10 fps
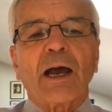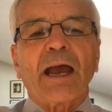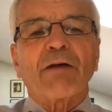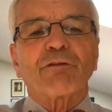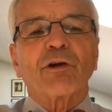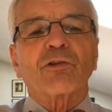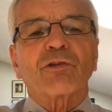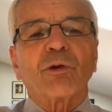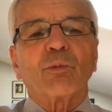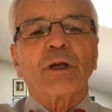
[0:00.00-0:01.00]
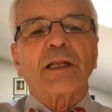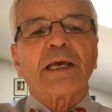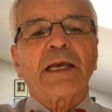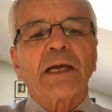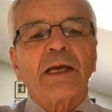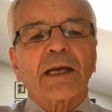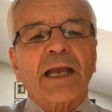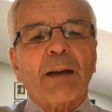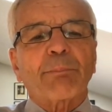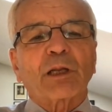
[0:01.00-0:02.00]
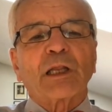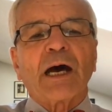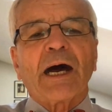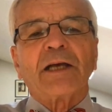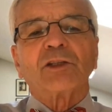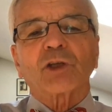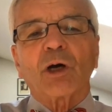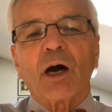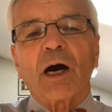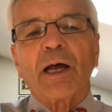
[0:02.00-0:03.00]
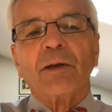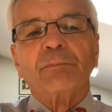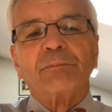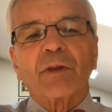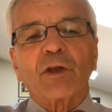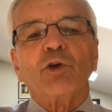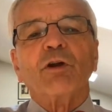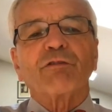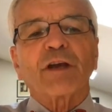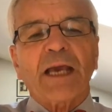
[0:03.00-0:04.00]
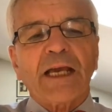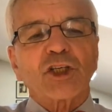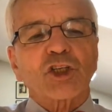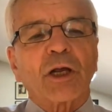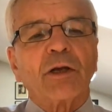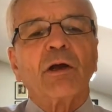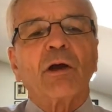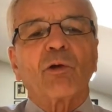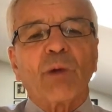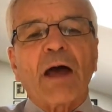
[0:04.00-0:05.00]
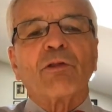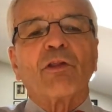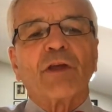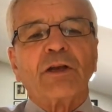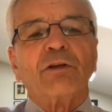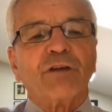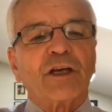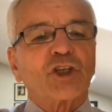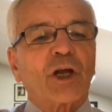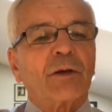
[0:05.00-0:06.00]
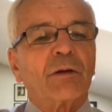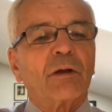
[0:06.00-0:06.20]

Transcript: efforts that really capitalize on unification rather than division?